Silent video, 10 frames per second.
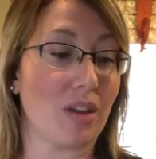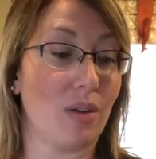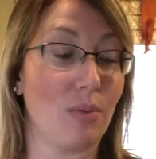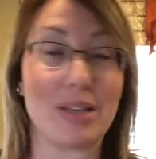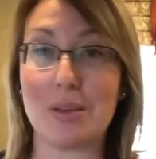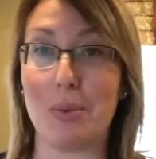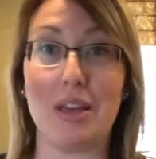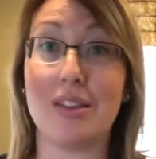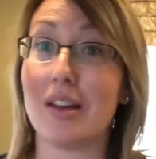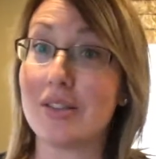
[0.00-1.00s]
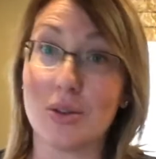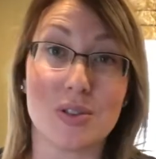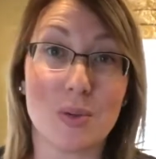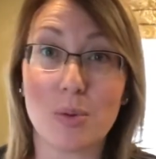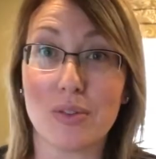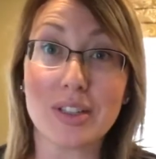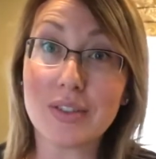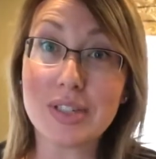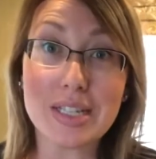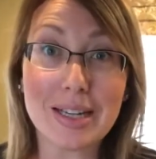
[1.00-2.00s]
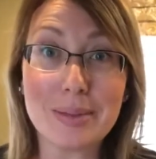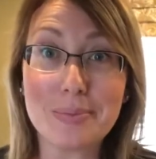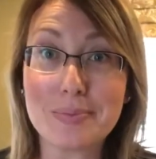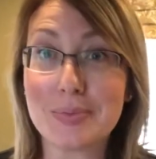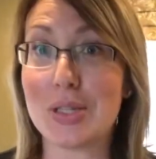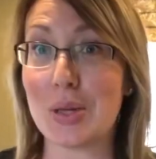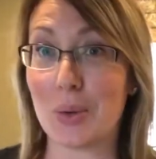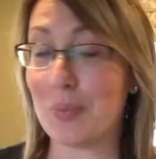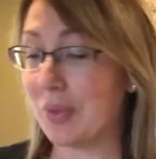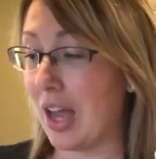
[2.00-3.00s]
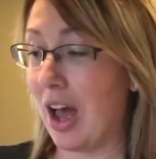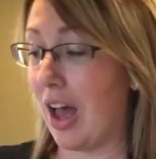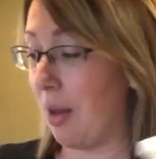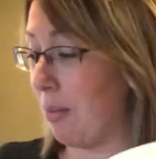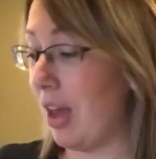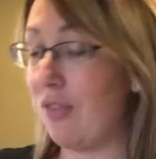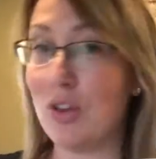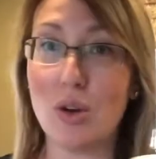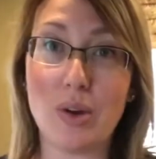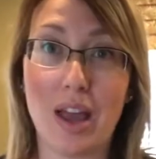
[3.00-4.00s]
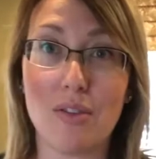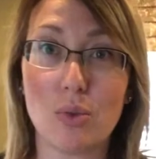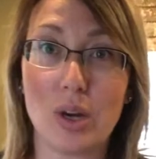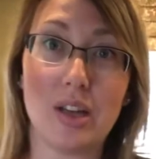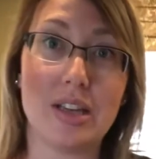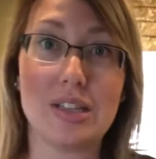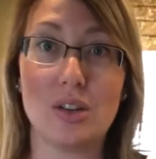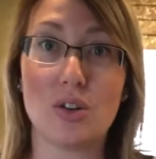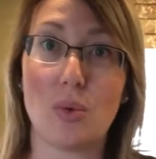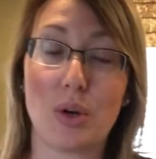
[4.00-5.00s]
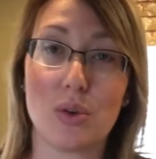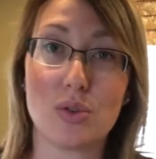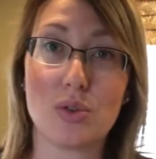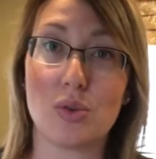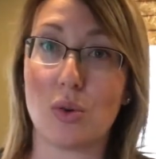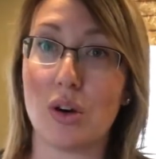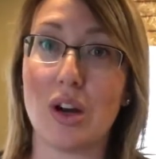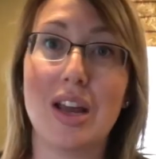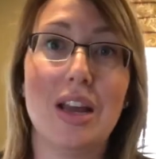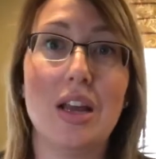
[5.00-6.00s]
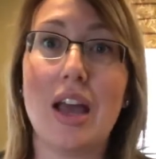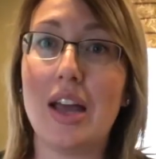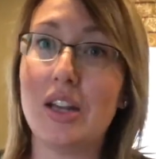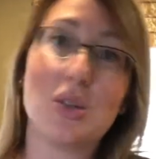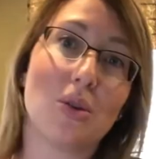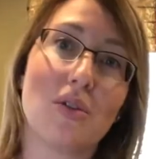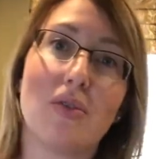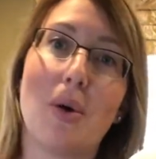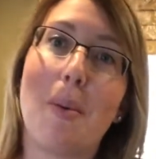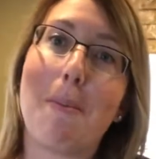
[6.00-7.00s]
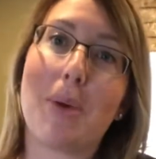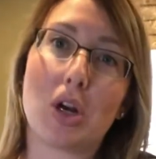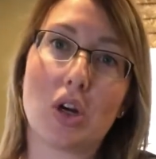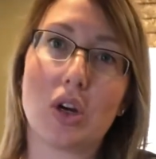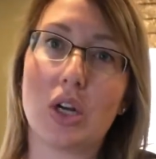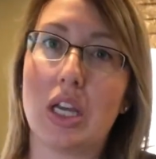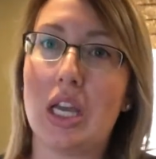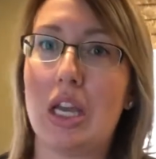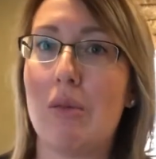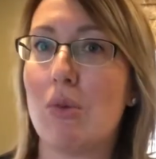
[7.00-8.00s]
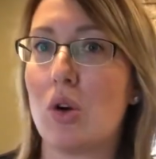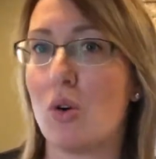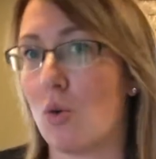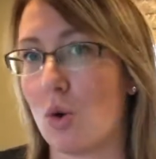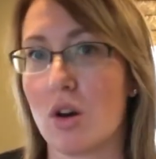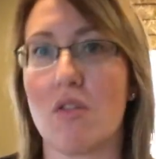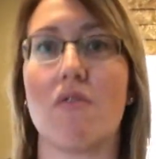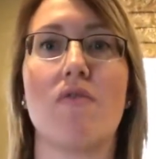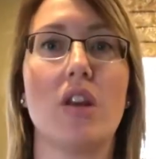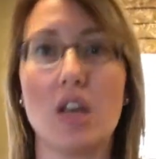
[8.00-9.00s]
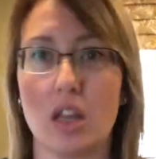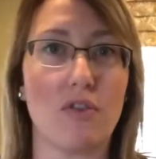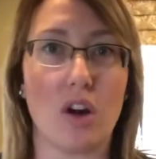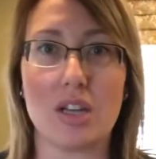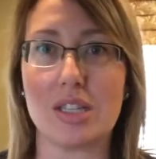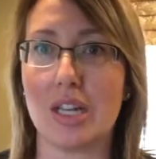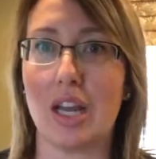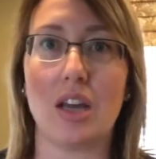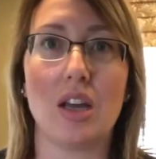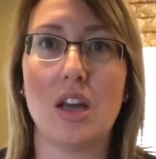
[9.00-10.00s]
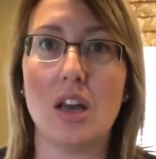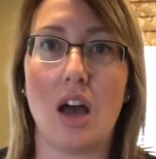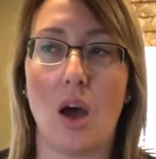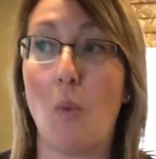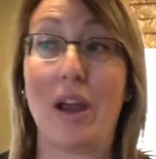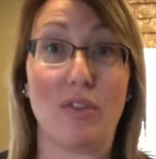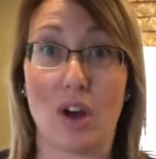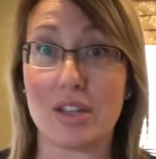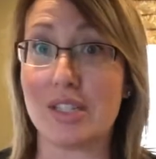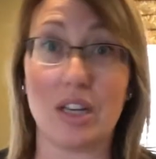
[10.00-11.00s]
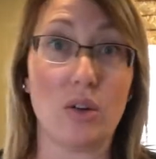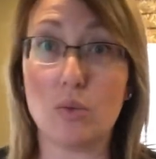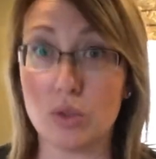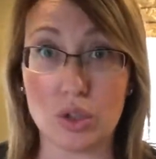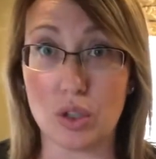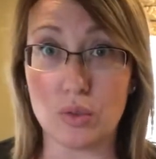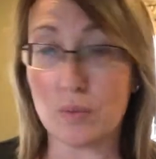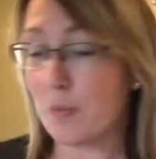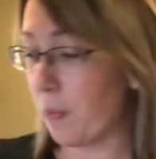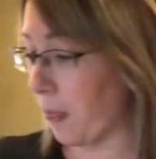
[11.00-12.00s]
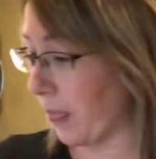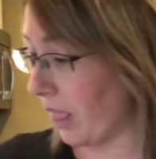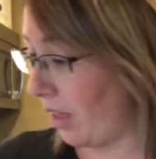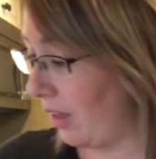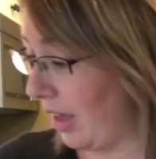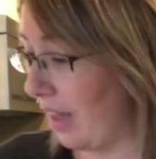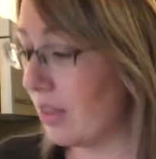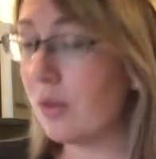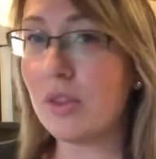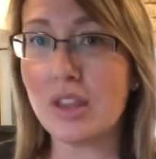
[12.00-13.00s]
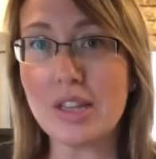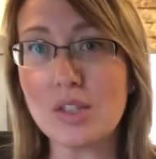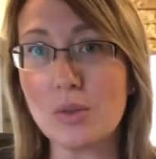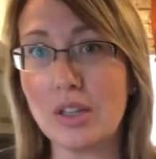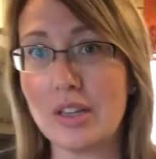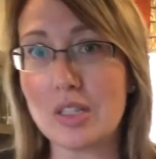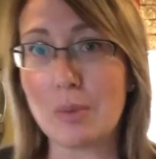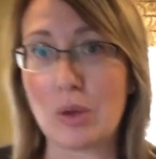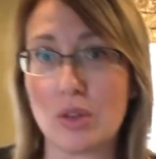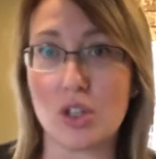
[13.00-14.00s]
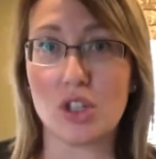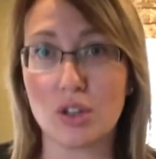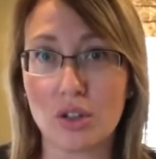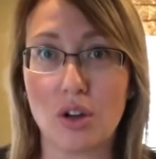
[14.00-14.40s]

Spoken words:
recipe that turns out perfect every time. So if you don't have royal icing or don't want to go to the store, any sort of buttercream or vanilla frosting, white frosting will do. Yeah, the thing that's really nice about the sugar